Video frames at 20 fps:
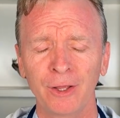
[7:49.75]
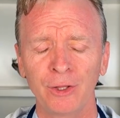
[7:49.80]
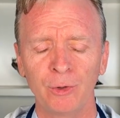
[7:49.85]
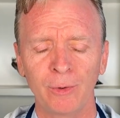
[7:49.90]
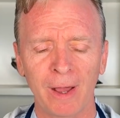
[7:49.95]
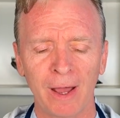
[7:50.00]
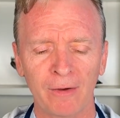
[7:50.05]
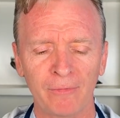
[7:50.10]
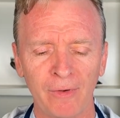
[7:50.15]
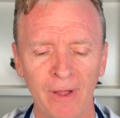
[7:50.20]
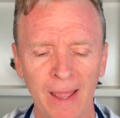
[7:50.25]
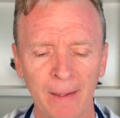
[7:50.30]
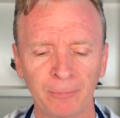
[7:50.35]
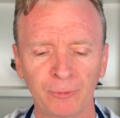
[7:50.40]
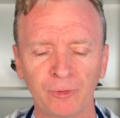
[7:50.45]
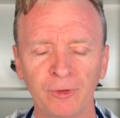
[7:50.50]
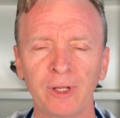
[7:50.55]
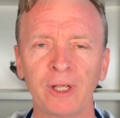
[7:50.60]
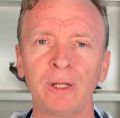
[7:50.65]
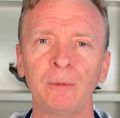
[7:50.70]
You have
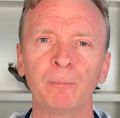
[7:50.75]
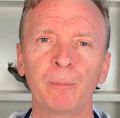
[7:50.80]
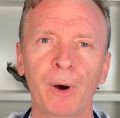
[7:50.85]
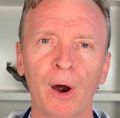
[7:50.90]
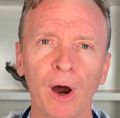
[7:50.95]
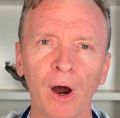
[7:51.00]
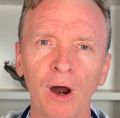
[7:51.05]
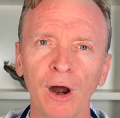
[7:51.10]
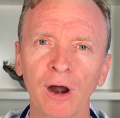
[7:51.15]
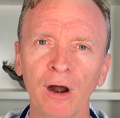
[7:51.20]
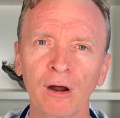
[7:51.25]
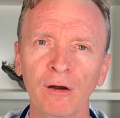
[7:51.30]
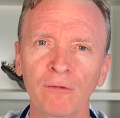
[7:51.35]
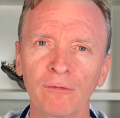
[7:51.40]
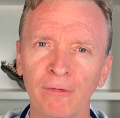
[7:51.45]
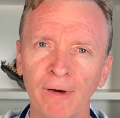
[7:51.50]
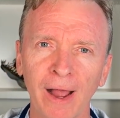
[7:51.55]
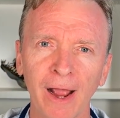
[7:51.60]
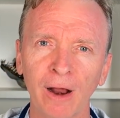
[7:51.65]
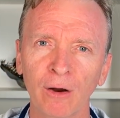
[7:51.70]
Epstein Barr
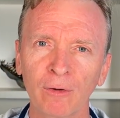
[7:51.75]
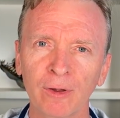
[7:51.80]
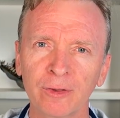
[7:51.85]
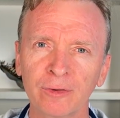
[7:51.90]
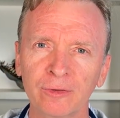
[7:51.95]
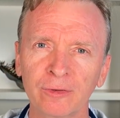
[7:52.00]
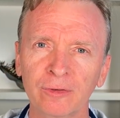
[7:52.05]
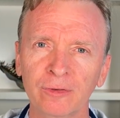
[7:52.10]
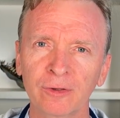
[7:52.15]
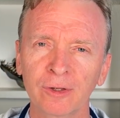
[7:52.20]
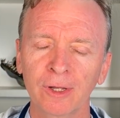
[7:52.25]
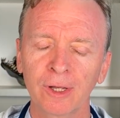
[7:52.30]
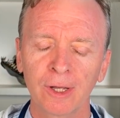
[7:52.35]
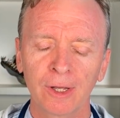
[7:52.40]
virus.